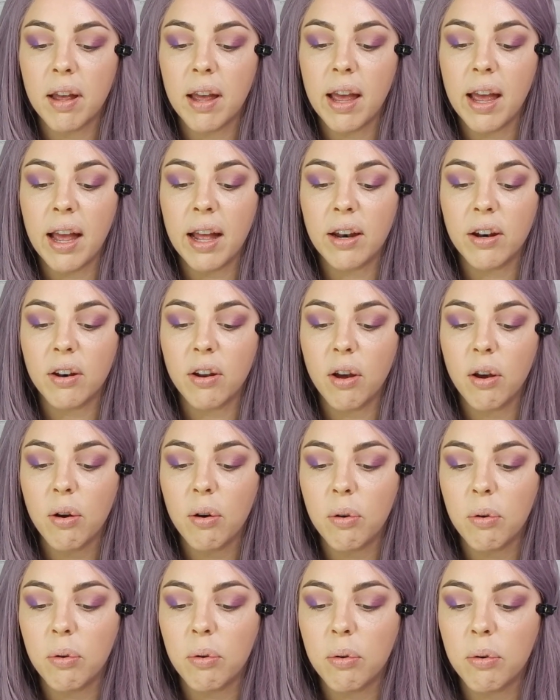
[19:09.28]
And
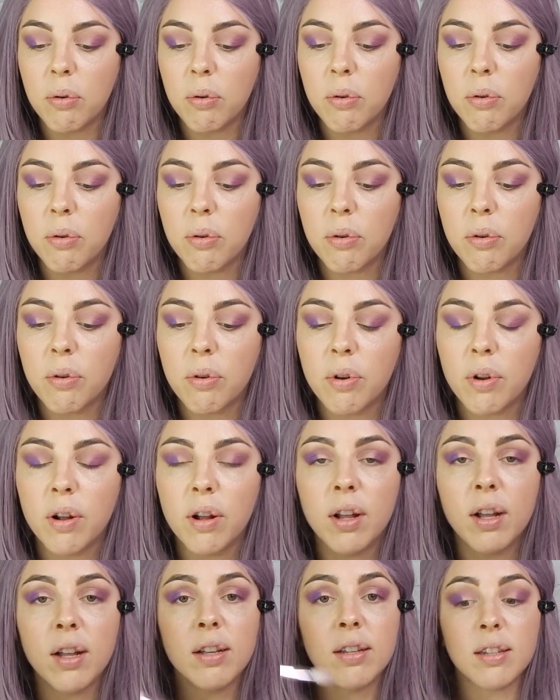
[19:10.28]
no.
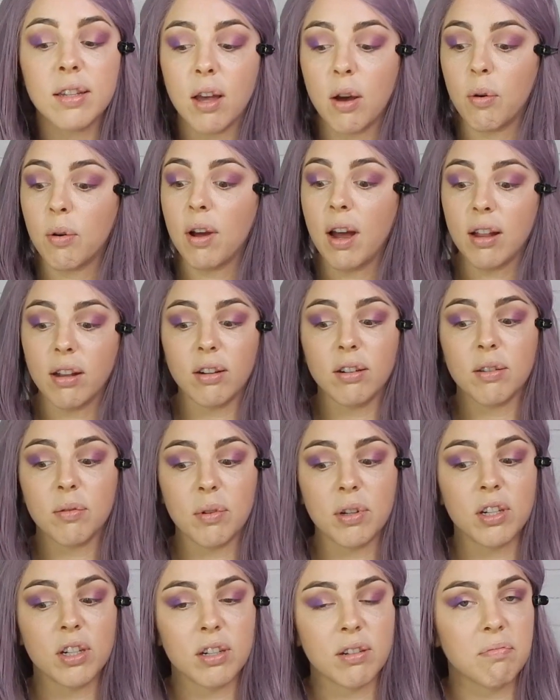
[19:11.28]
So color
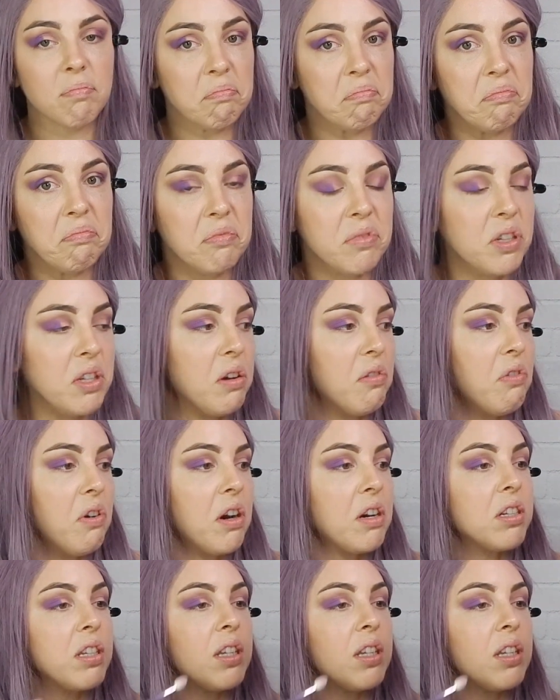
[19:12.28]
switch so far